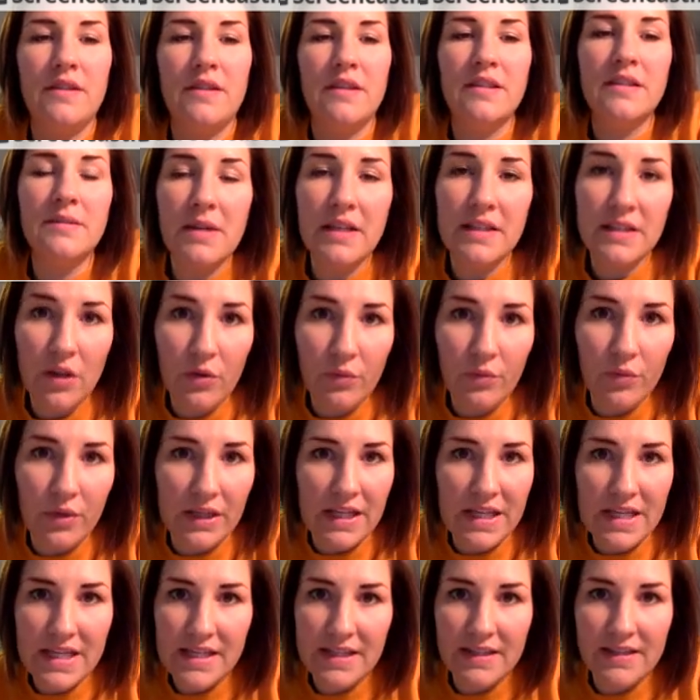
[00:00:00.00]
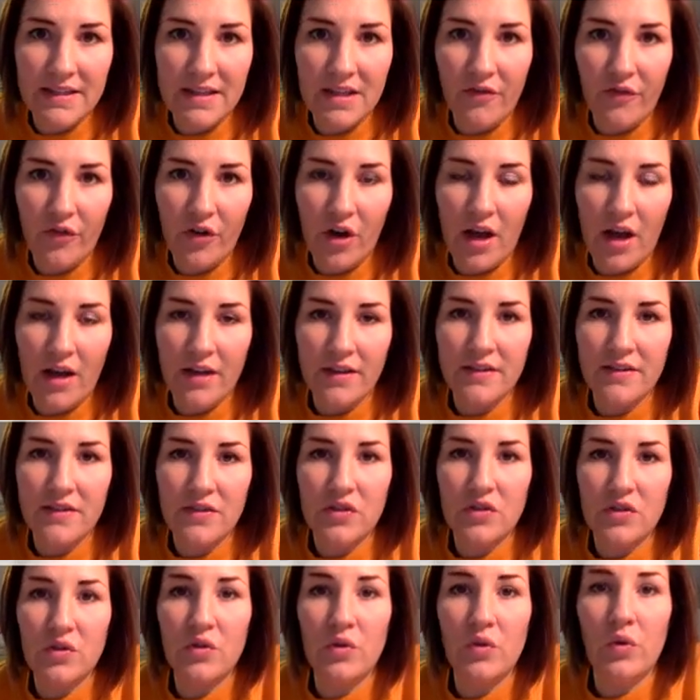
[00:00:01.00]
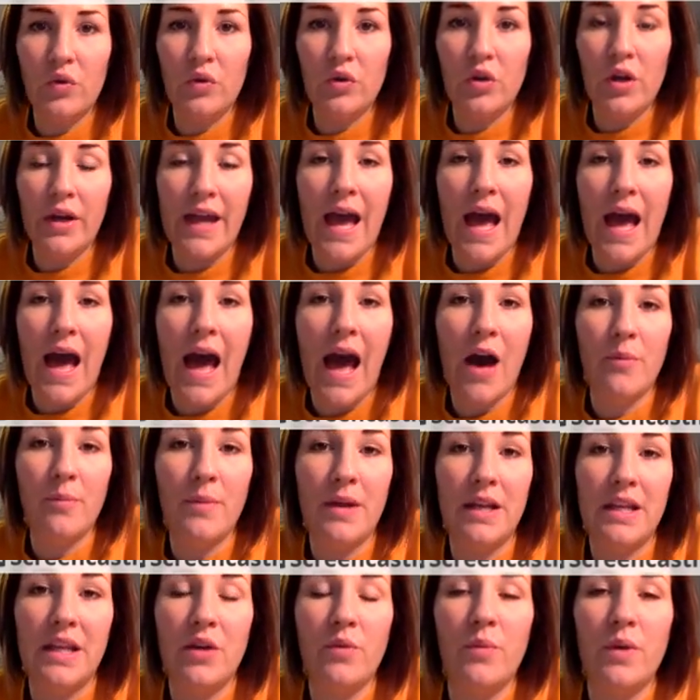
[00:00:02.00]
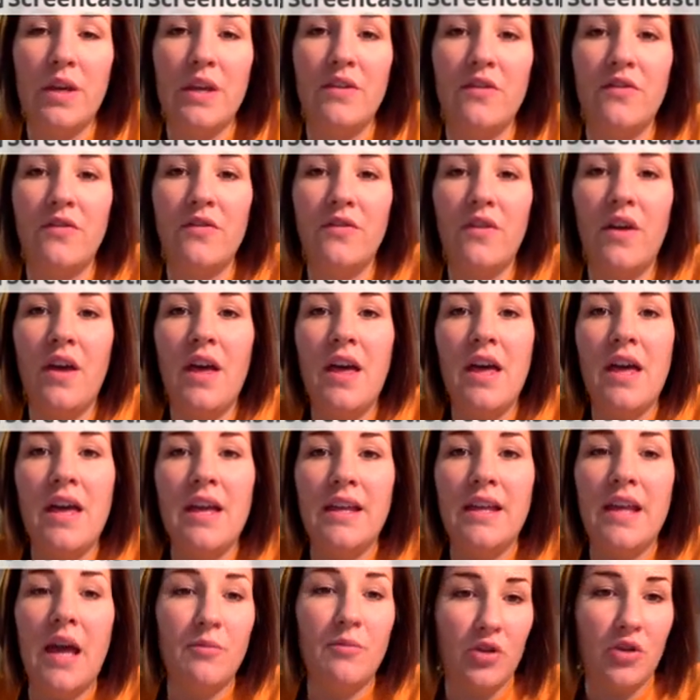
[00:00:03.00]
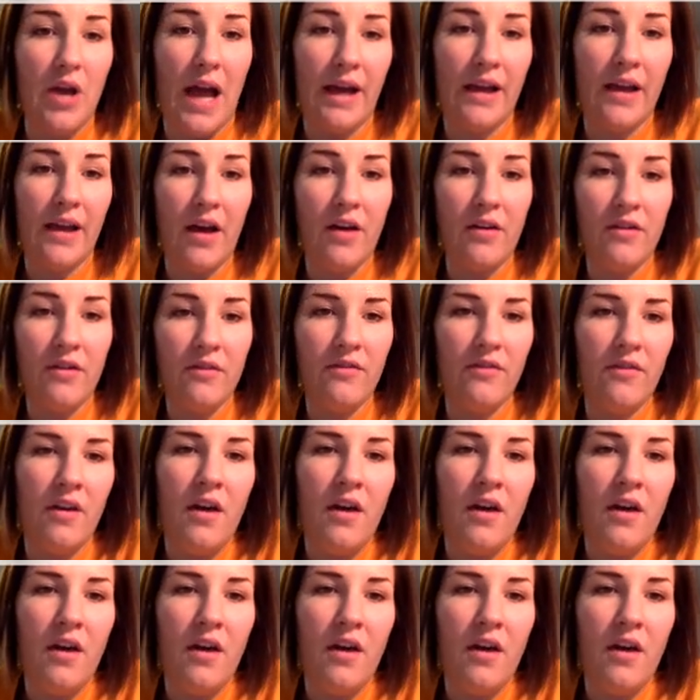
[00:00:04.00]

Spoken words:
This makes it really easy for us to look at how many we've kept track of.